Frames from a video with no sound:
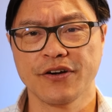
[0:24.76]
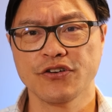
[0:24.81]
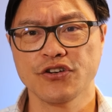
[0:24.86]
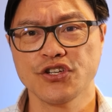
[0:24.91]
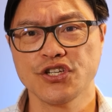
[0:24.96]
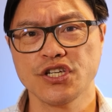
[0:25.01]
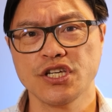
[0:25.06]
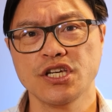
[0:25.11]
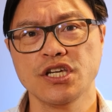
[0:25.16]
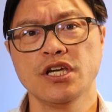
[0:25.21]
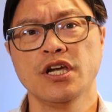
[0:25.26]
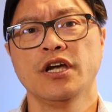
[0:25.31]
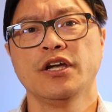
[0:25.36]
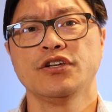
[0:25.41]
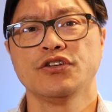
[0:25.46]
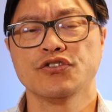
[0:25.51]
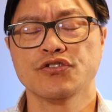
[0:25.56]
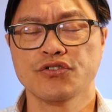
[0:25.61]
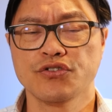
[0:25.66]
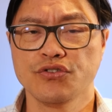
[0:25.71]
energy
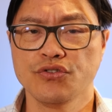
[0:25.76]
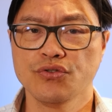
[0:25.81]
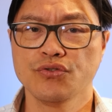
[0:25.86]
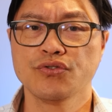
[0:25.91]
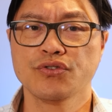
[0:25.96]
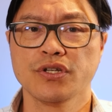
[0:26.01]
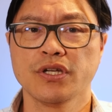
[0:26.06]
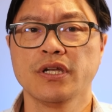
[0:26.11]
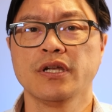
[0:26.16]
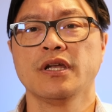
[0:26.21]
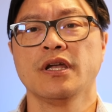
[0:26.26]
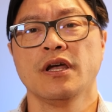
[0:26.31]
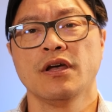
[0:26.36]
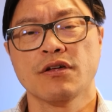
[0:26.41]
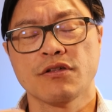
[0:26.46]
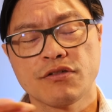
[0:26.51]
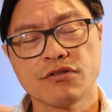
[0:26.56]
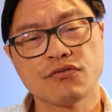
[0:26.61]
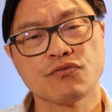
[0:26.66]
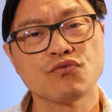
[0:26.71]
you're using
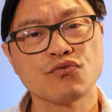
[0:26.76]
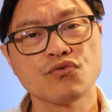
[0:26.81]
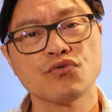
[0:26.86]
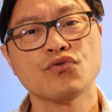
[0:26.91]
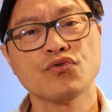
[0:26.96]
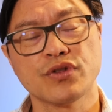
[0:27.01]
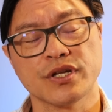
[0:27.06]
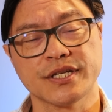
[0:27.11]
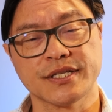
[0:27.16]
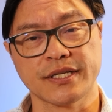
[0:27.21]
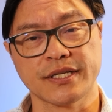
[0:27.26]
through the